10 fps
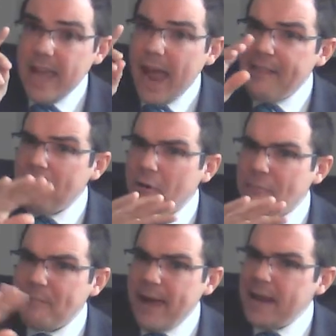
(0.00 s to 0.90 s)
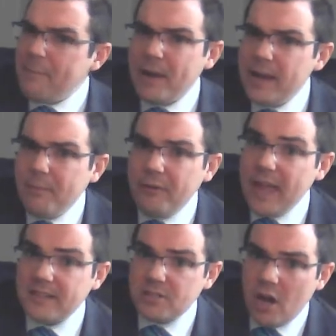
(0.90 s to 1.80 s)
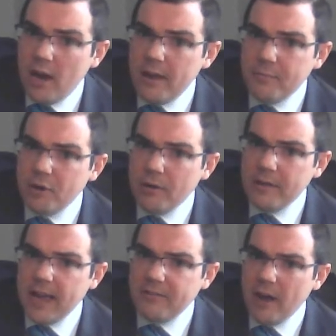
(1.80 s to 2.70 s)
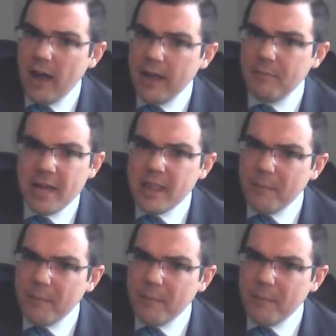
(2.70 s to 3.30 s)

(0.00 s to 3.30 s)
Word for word: And there were many people that saw him during that time.